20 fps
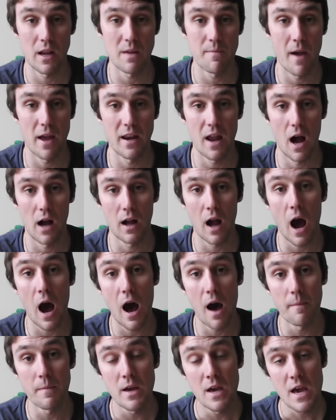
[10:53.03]

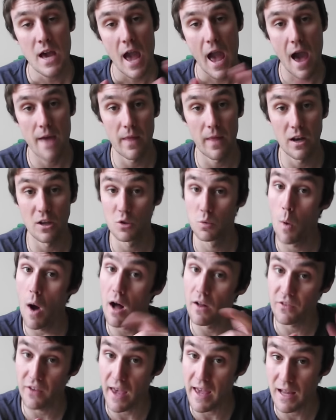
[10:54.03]
ebay.com, and then as
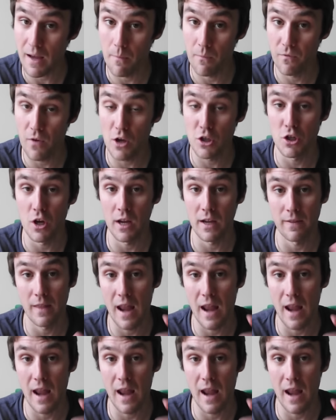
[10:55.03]
well take them fishing.